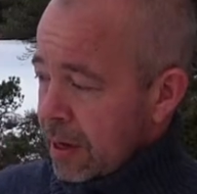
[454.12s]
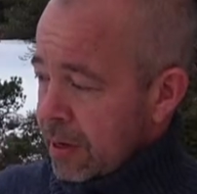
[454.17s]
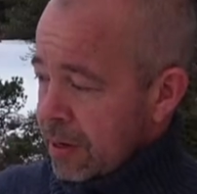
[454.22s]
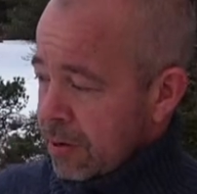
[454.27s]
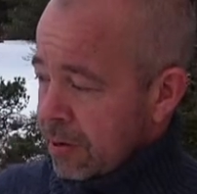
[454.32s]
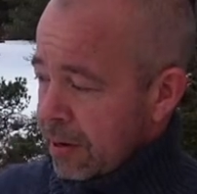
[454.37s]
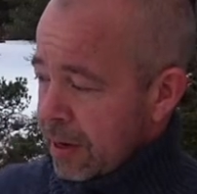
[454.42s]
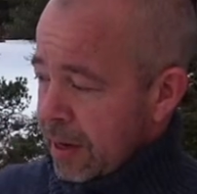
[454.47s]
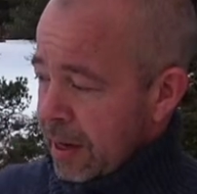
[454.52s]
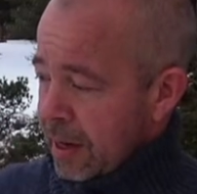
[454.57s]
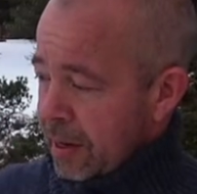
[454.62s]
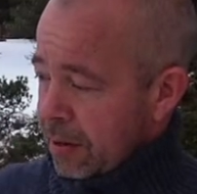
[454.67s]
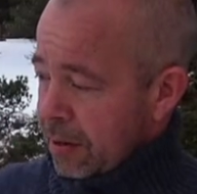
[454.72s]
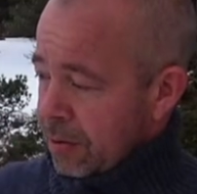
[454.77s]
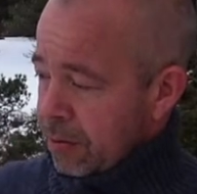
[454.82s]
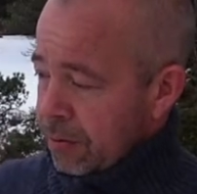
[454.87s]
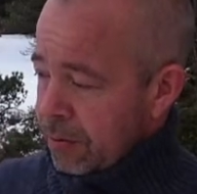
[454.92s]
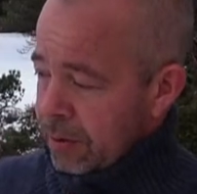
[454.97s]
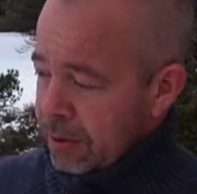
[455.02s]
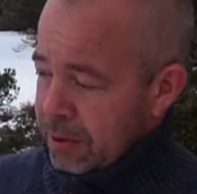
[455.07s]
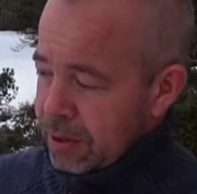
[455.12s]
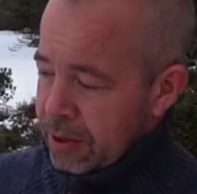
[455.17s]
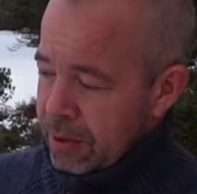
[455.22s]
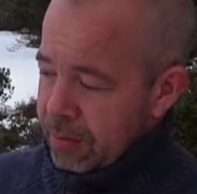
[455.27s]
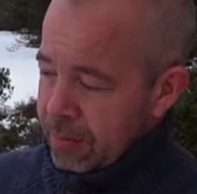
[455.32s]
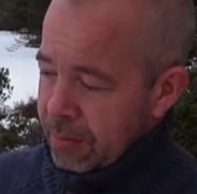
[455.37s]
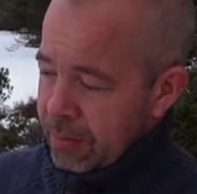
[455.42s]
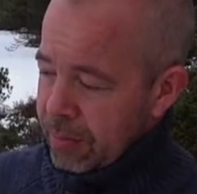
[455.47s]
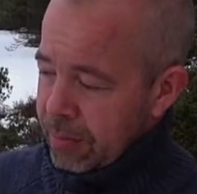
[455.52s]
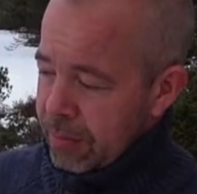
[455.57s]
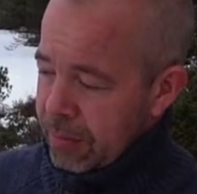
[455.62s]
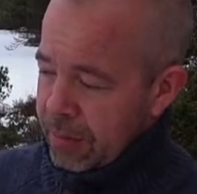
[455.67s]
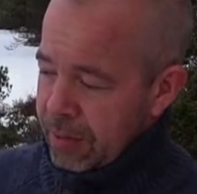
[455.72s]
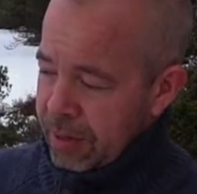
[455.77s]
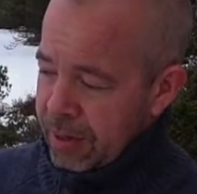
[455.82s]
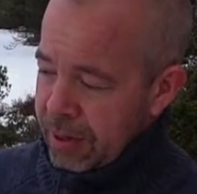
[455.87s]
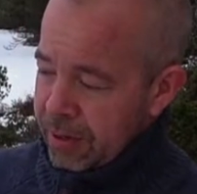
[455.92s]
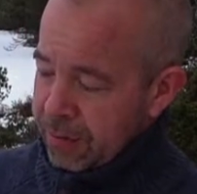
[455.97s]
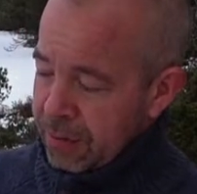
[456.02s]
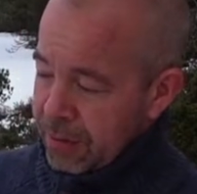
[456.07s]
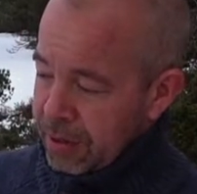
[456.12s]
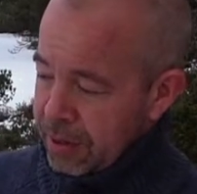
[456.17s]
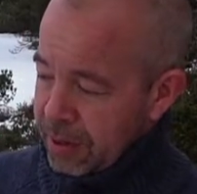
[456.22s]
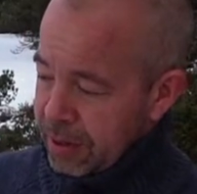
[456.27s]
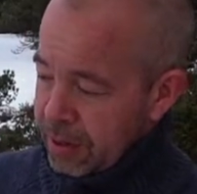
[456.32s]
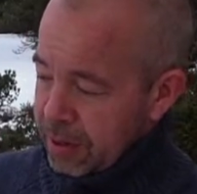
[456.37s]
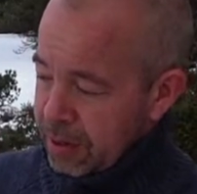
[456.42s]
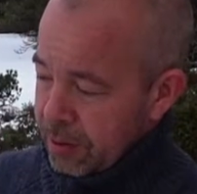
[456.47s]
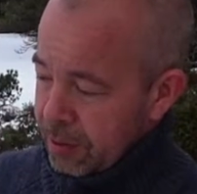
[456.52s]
as on the Air 2 is some differences